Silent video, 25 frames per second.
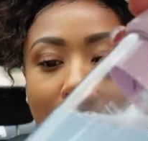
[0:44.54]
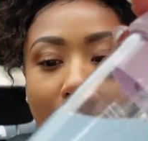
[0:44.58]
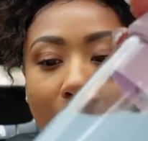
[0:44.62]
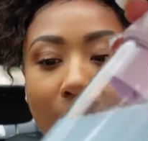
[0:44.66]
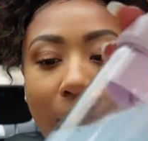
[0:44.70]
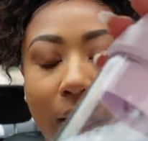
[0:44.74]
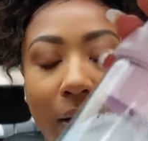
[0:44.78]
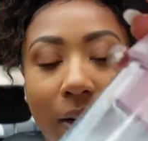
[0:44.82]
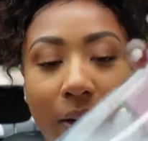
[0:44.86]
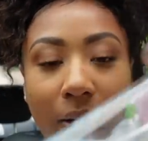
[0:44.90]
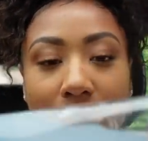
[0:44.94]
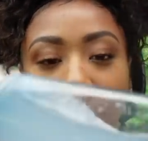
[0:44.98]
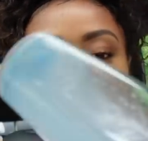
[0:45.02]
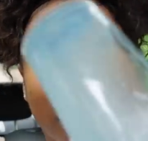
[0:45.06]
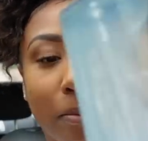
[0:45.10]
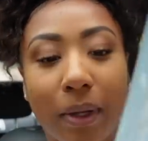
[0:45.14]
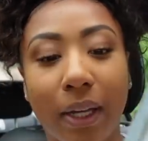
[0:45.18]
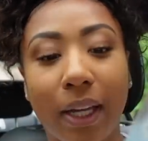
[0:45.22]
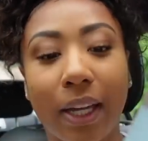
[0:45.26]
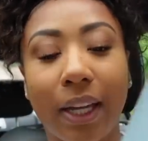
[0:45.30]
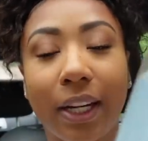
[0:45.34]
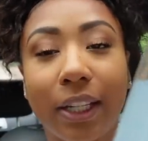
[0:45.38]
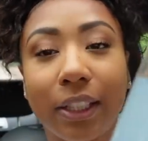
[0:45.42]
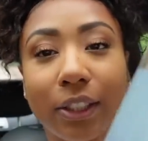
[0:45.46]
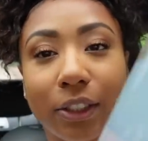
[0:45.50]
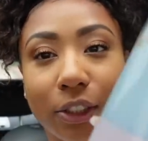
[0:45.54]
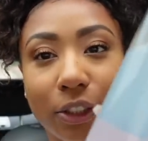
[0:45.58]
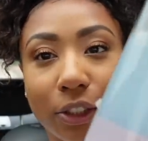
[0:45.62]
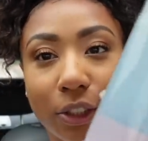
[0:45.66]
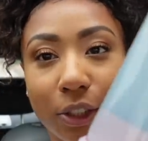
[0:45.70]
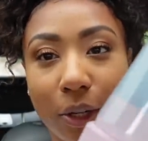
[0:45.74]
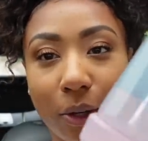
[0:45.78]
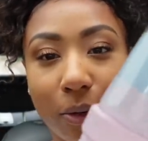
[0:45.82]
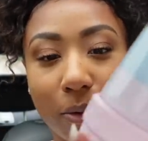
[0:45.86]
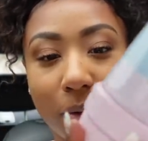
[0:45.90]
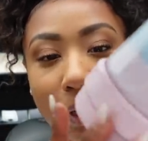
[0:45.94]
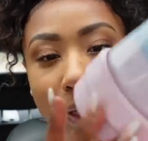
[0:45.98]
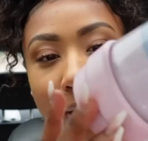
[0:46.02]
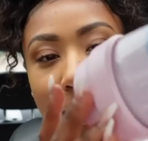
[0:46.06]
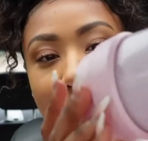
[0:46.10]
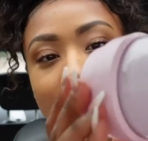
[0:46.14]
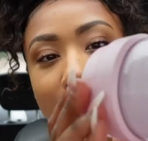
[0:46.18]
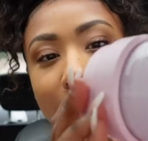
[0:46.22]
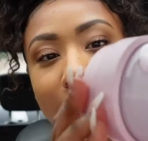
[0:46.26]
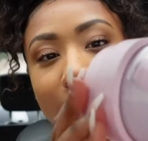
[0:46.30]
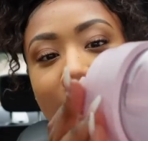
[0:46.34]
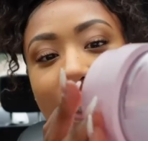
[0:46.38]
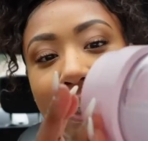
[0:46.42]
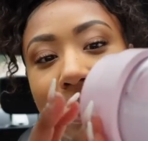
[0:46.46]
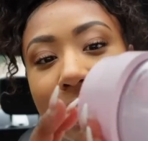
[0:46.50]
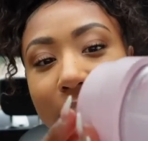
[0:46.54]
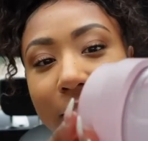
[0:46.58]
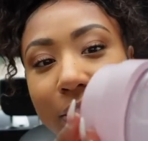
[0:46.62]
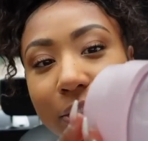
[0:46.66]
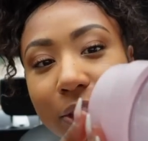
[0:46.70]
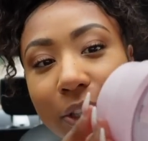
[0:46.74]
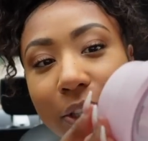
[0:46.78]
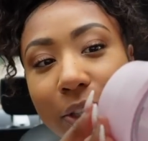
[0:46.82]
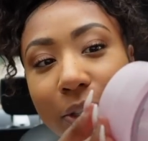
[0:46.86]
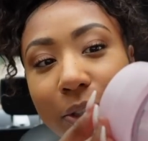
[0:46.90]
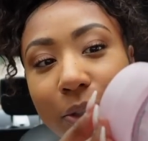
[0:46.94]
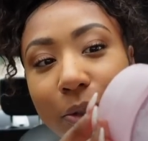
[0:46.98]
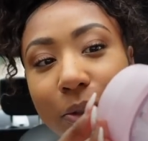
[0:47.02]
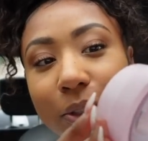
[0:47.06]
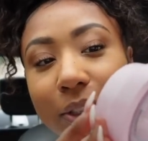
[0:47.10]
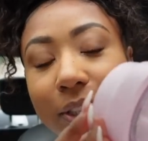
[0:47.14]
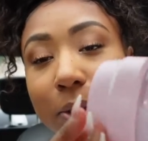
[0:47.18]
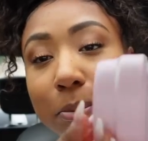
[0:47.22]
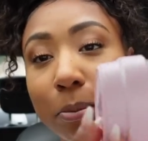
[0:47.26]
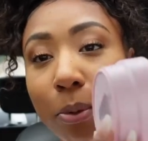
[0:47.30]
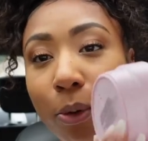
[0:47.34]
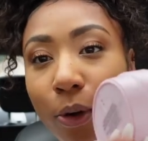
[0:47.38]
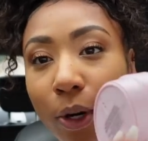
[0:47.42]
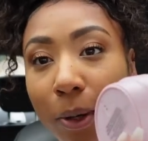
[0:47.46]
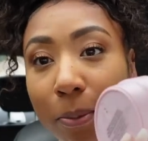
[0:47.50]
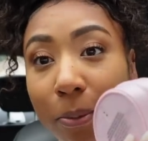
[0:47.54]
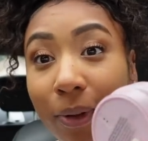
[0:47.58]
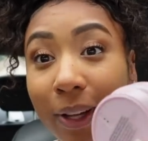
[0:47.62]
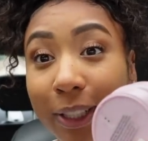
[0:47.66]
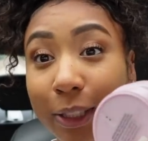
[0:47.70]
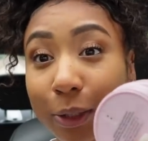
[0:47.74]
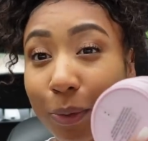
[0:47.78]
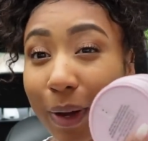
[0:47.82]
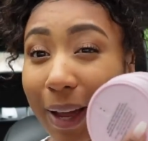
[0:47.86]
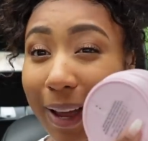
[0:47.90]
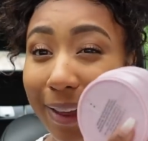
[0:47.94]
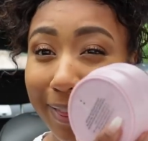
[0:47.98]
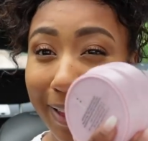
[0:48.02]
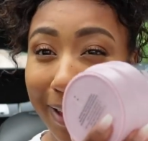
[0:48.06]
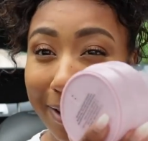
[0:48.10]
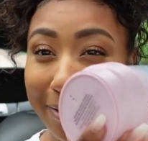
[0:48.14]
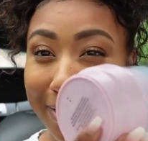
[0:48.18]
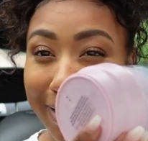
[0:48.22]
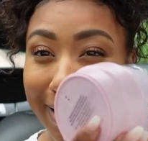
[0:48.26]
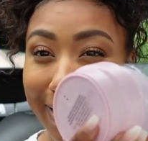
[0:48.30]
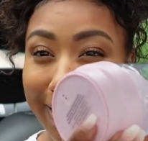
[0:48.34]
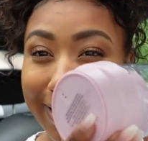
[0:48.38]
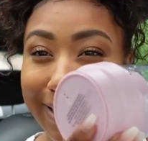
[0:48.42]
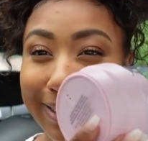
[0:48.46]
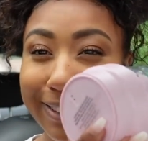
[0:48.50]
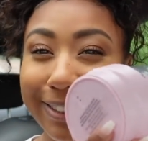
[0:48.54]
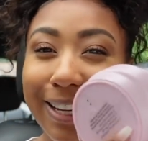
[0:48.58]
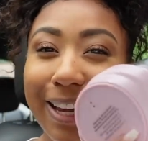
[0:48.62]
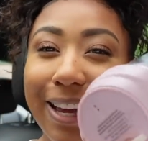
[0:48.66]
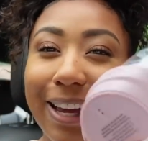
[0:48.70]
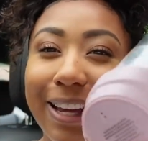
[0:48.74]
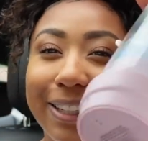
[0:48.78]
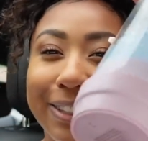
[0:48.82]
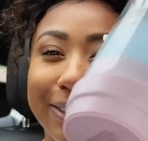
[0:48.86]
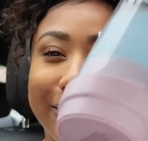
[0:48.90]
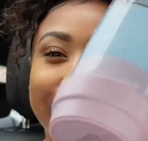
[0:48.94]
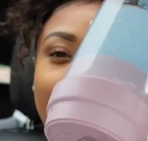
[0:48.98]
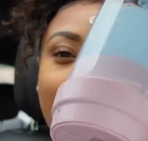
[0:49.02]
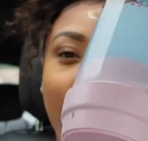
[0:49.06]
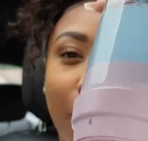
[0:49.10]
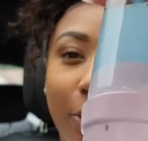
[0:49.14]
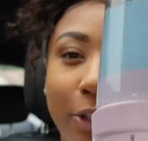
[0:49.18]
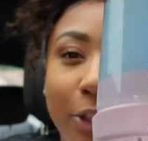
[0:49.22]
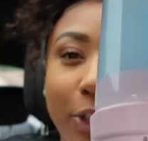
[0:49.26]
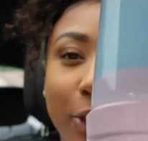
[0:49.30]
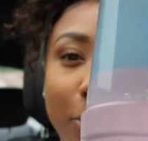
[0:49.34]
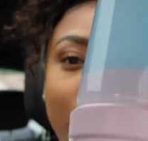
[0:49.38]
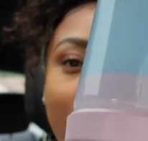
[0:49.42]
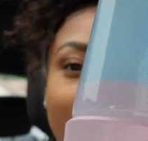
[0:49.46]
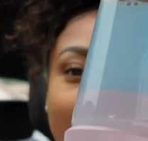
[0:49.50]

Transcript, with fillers: and it's so easy to use. It's portable, that's why I love it. So you just